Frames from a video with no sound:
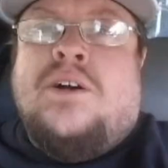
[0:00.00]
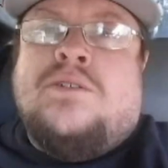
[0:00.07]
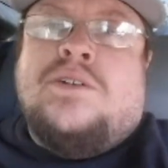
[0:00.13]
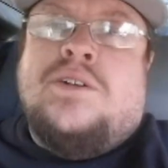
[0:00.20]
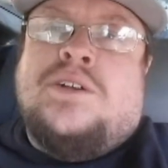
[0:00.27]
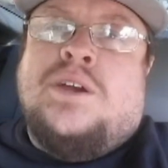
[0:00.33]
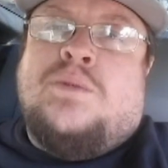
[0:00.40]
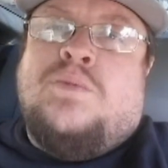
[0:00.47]

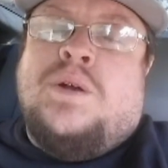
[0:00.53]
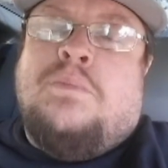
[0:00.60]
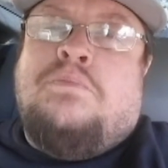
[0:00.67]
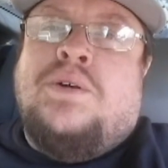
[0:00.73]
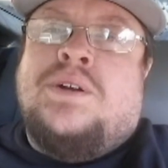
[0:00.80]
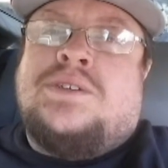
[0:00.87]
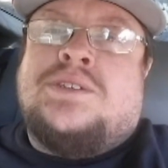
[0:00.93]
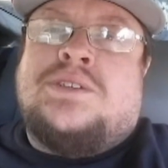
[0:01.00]
local Goodwill
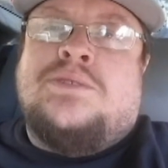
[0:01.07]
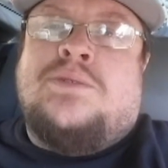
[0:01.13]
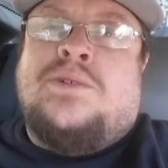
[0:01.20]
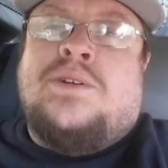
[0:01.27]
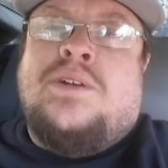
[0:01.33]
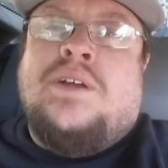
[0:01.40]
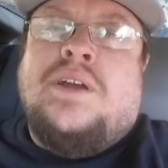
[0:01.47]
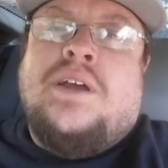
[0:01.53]

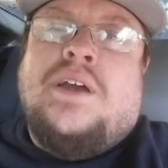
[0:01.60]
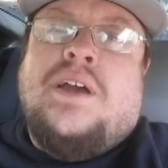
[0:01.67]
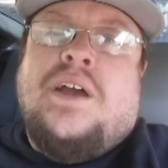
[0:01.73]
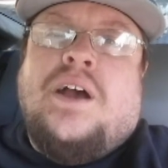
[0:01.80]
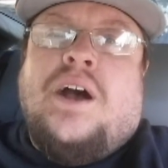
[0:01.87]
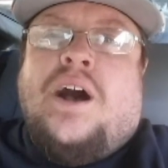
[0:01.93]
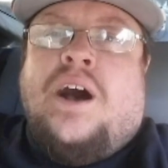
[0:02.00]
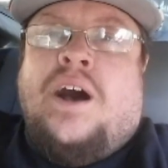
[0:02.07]
bookstore.
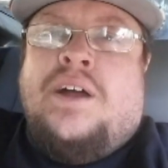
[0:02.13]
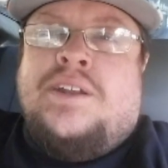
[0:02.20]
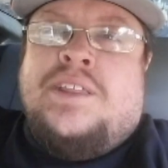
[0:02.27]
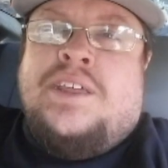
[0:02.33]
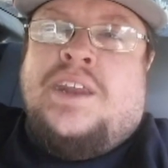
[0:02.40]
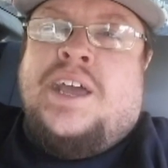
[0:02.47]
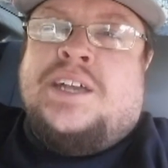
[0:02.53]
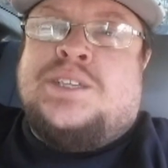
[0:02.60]
On
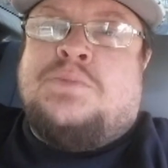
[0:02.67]
to the